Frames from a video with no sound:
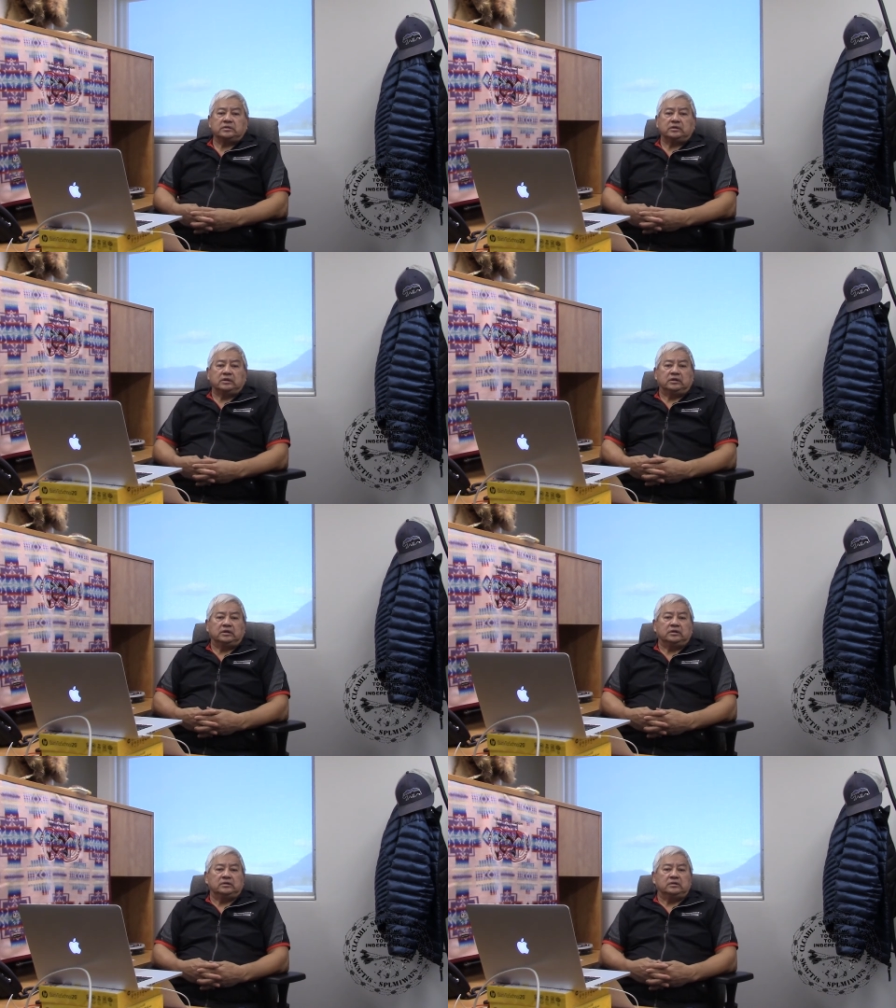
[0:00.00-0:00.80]
And I
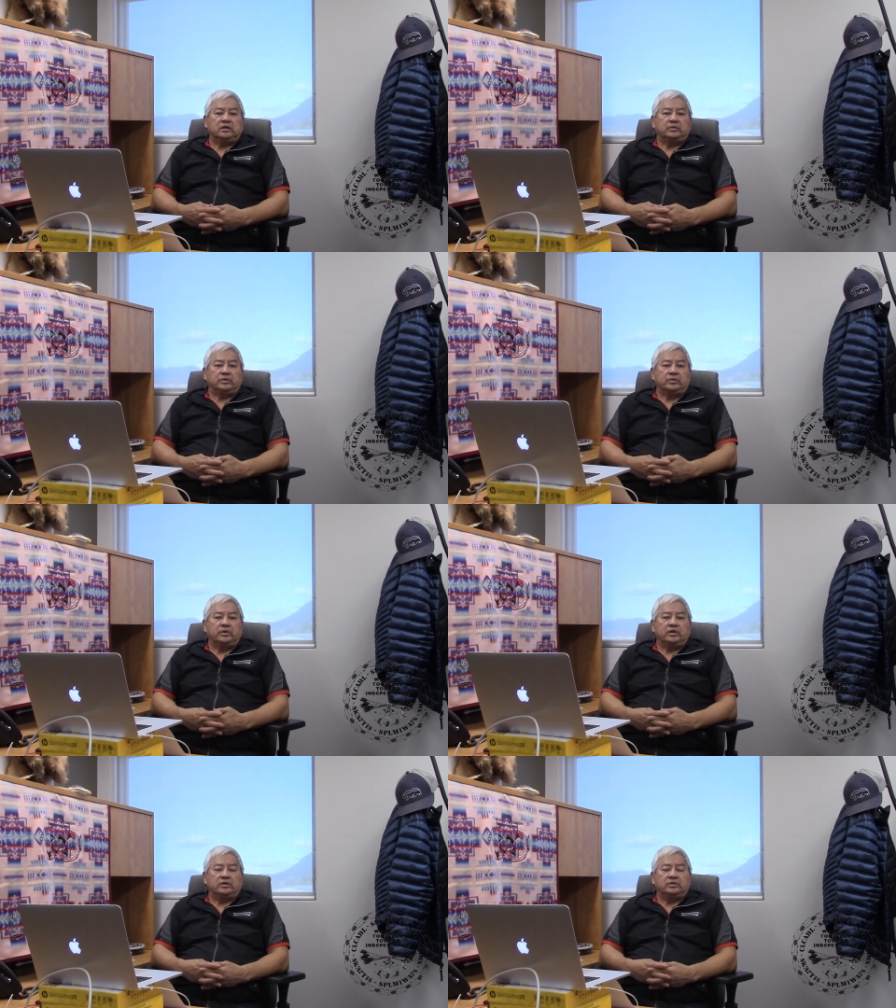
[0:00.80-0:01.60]
know that we
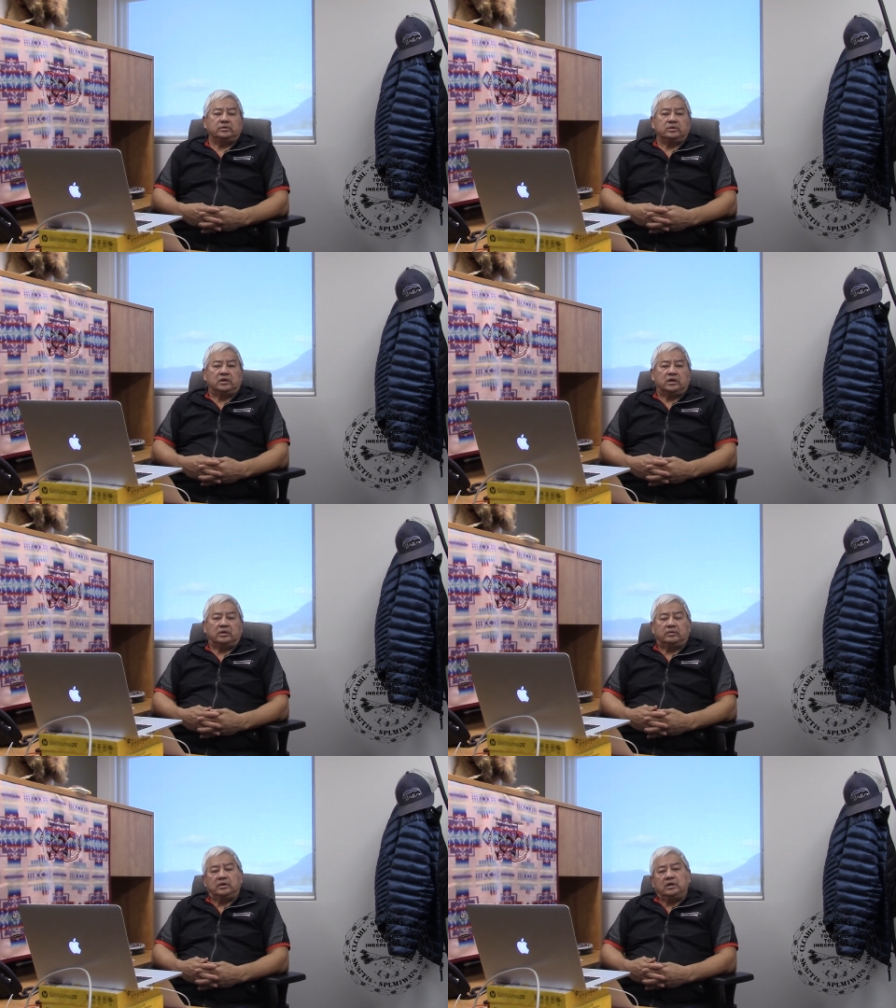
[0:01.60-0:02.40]
went into uh,